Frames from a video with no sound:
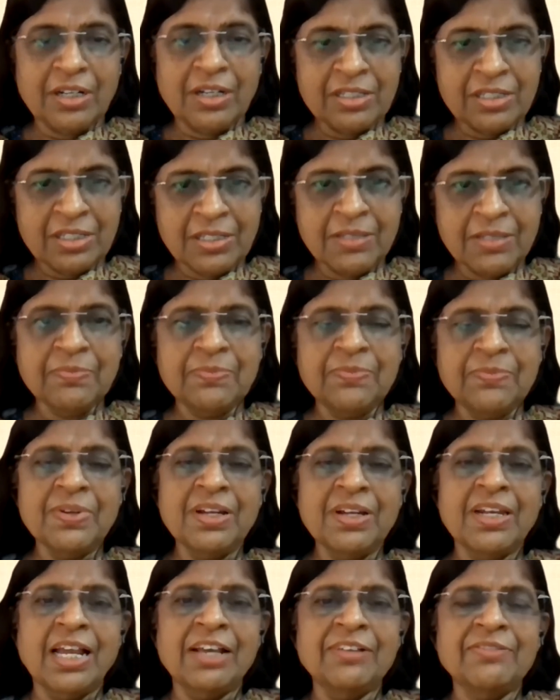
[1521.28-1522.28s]
a simple
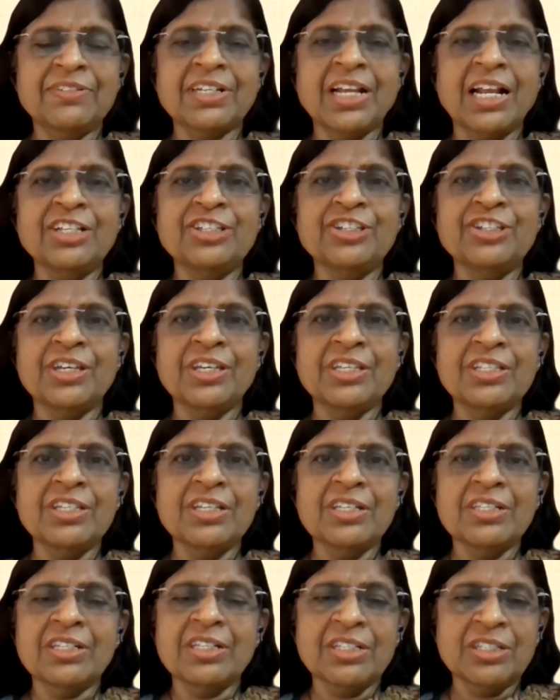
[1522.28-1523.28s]
lifestyle
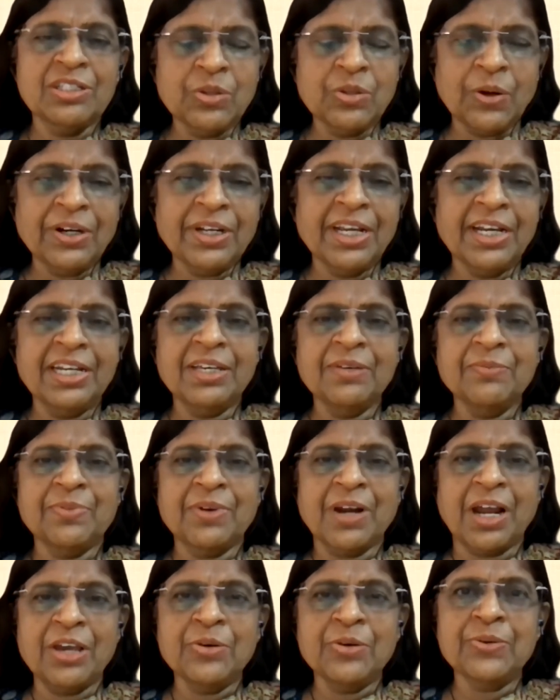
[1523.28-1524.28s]
changes is not getting
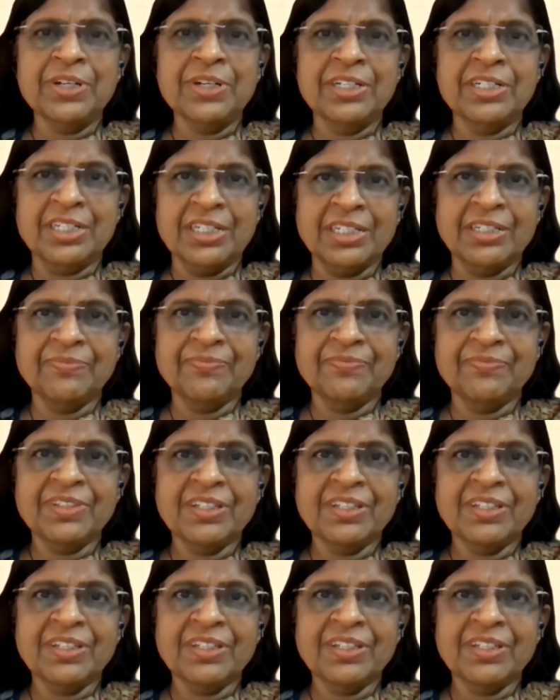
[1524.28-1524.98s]
priority.